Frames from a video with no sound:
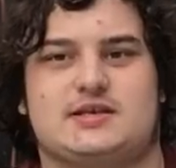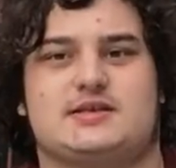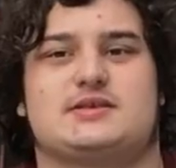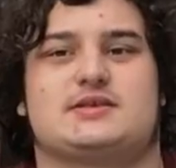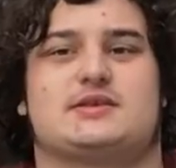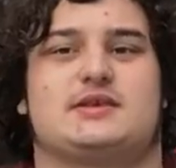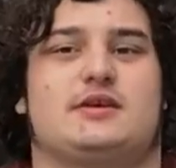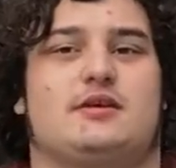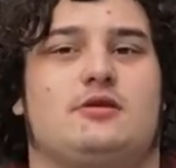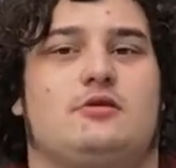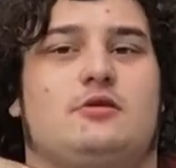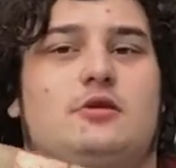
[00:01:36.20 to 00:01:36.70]

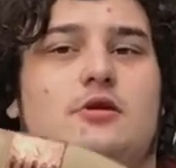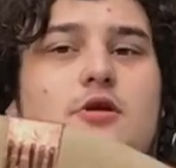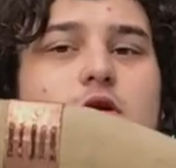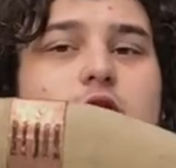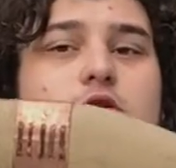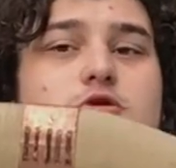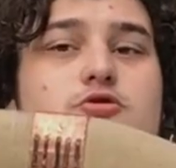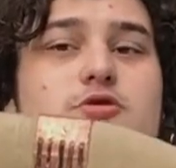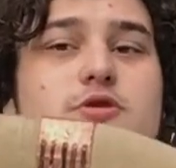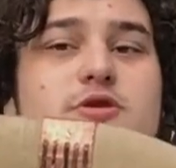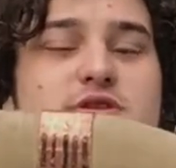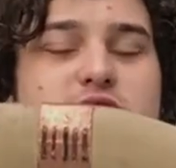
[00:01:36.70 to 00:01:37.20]
steel,
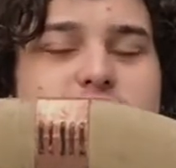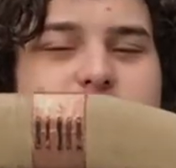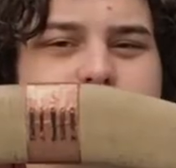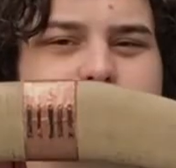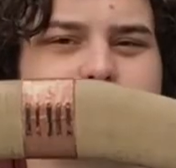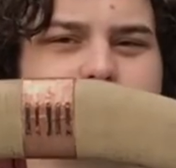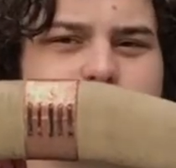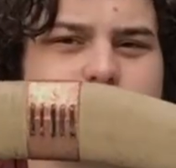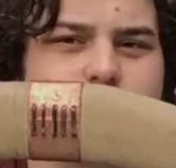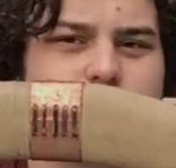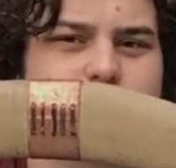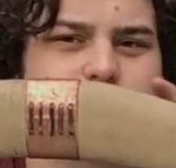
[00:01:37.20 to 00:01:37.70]

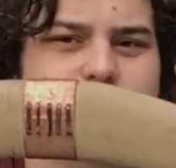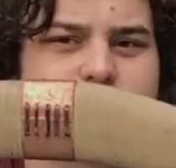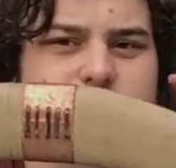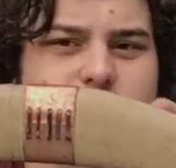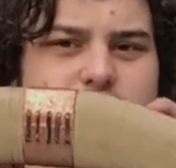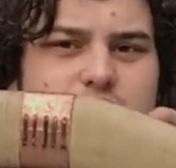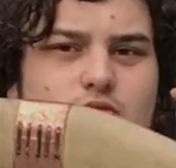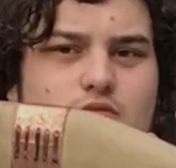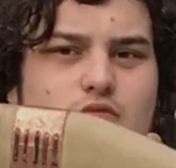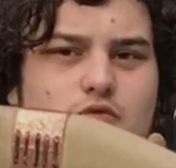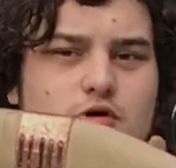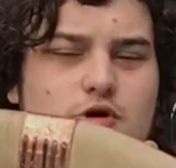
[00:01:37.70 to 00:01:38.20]
traditional
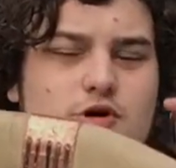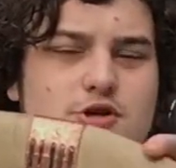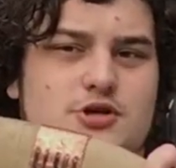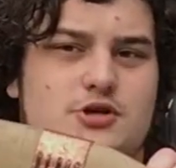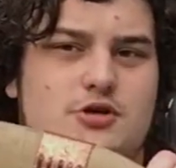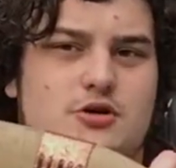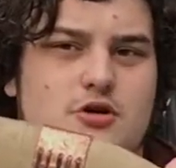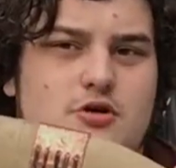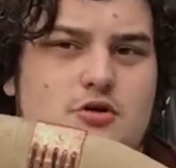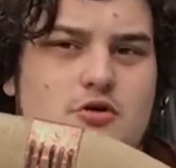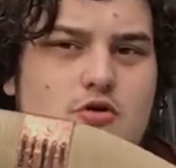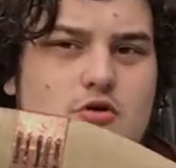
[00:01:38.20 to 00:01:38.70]
wood
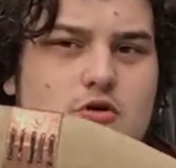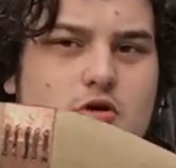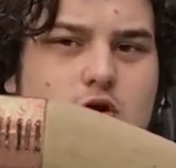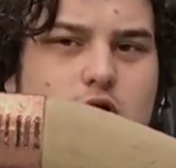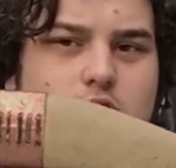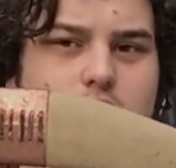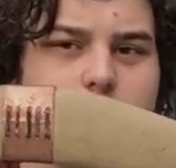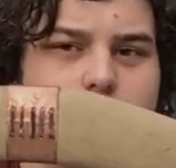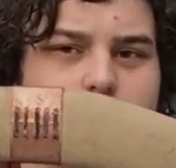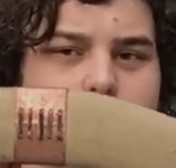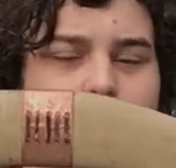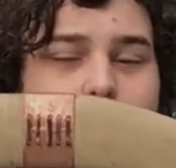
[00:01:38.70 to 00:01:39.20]

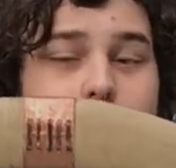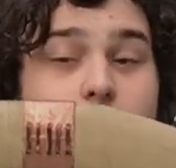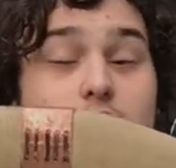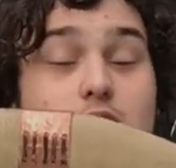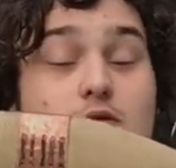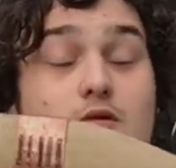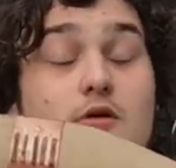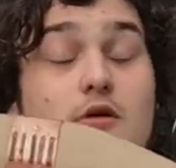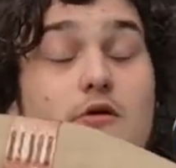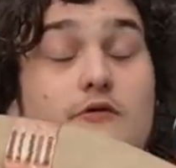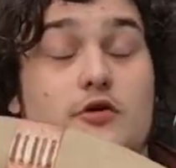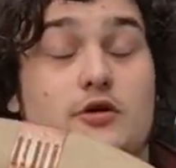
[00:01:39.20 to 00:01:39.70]
core
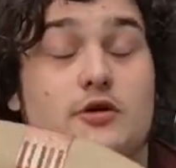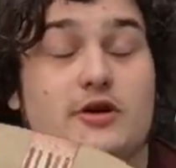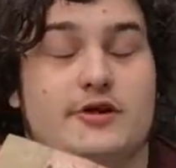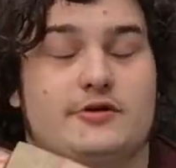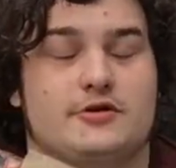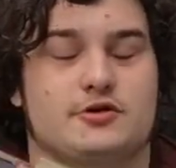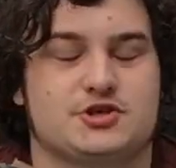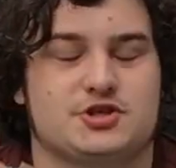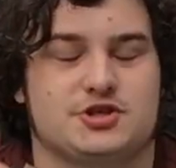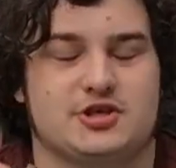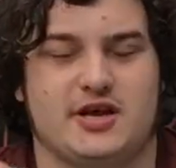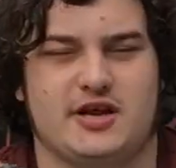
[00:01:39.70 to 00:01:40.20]
over
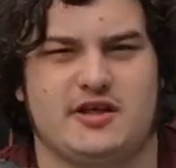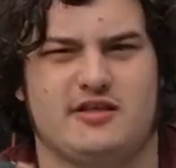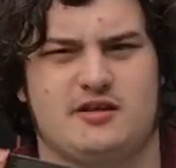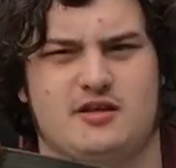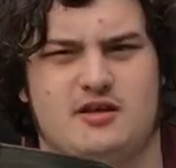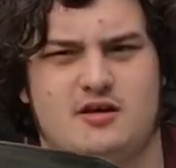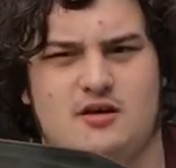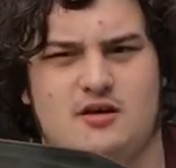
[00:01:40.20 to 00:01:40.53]
leather sheath,